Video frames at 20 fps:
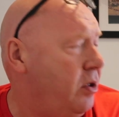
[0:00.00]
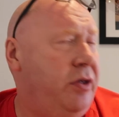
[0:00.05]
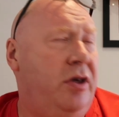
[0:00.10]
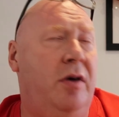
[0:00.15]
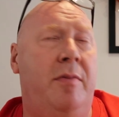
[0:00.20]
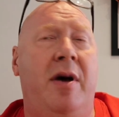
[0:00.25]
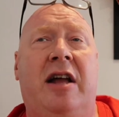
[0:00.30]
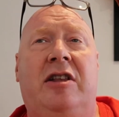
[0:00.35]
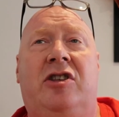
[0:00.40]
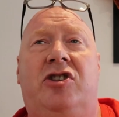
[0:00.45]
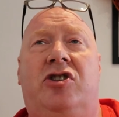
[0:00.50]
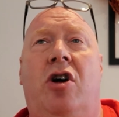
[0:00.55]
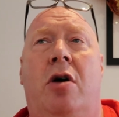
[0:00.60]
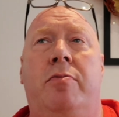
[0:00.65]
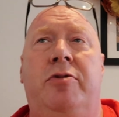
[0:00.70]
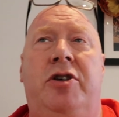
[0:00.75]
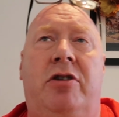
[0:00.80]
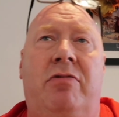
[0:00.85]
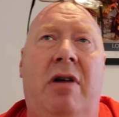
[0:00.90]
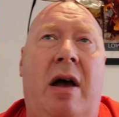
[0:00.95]
The amount of
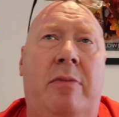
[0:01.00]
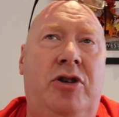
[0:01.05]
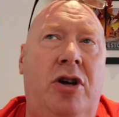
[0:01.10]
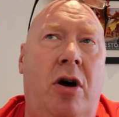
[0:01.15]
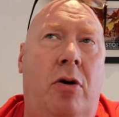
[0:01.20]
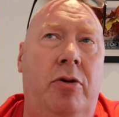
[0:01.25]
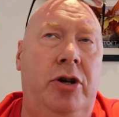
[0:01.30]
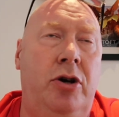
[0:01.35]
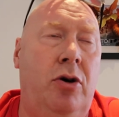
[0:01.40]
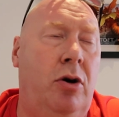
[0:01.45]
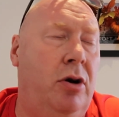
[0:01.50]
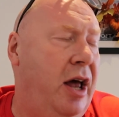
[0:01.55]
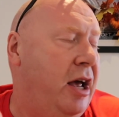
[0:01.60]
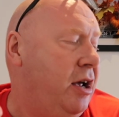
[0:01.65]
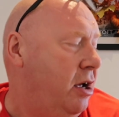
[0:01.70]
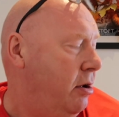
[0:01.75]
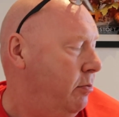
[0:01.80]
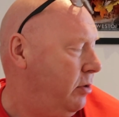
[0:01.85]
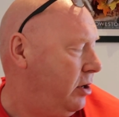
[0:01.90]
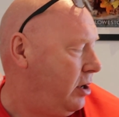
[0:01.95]
times he grabs hold of your
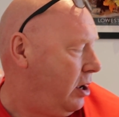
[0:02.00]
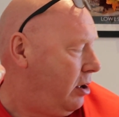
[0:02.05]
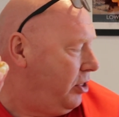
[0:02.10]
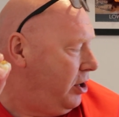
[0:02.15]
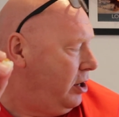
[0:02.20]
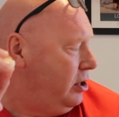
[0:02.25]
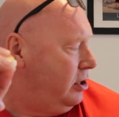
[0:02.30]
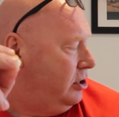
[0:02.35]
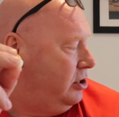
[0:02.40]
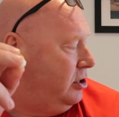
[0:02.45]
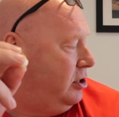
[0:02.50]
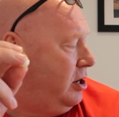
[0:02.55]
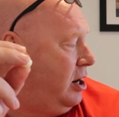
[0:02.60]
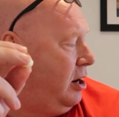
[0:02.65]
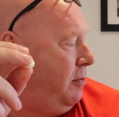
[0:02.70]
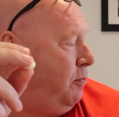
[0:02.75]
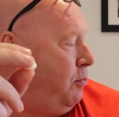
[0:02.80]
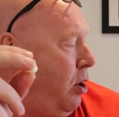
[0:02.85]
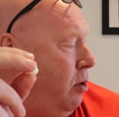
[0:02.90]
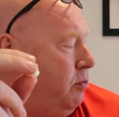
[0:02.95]
leg, I think he's
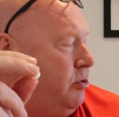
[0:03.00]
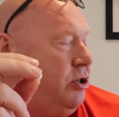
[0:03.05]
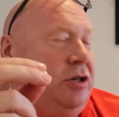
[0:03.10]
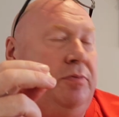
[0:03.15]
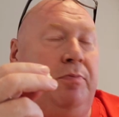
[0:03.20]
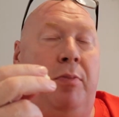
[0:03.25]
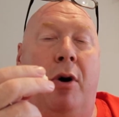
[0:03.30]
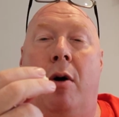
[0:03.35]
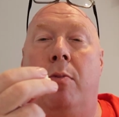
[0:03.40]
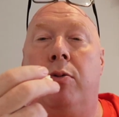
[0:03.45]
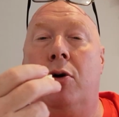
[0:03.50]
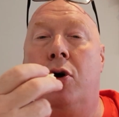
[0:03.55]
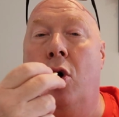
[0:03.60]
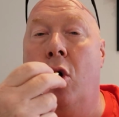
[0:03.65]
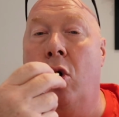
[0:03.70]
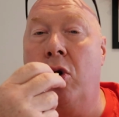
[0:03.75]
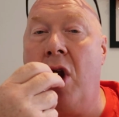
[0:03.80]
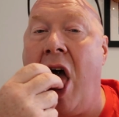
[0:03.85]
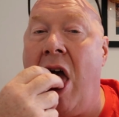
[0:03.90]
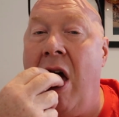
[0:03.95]
nearly popped his
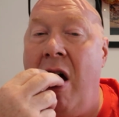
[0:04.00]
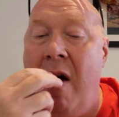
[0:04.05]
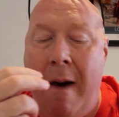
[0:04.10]
popcorn.